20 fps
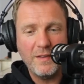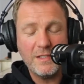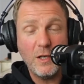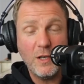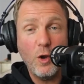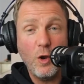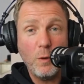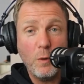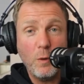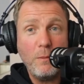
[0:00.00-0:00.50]
There's a
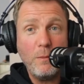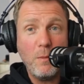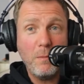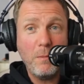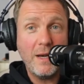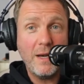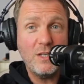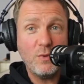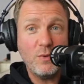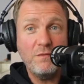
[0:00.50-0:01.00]
lot of people with
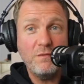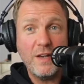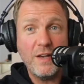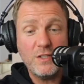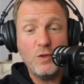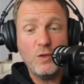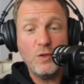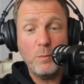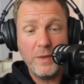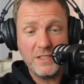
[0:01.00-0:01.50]
money to
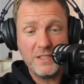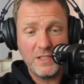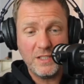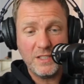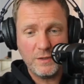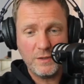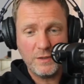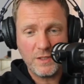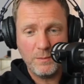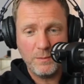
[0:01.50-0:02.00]
invest in your
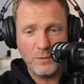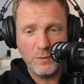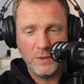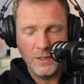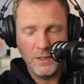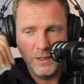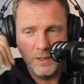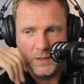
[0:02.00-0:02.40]
business, for example.